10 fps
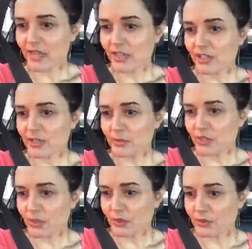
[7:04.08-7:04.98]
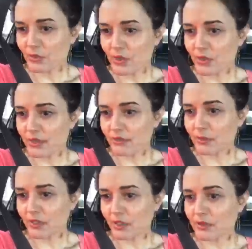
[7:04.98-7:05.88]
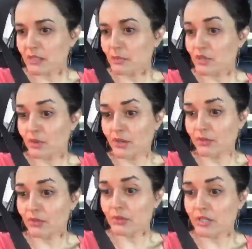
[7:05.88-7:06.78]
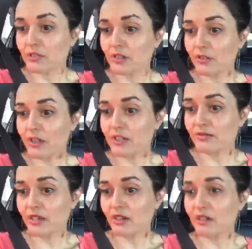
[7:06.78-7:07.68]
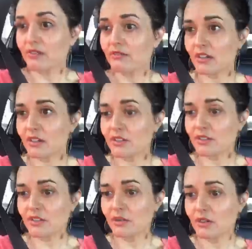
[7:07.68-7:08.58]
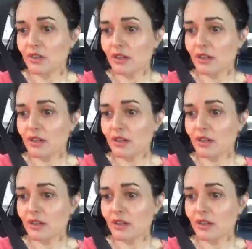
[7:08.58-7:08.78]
Any judgment is always wrong. You never really know what someone's going through, Rosario. That is very, very true.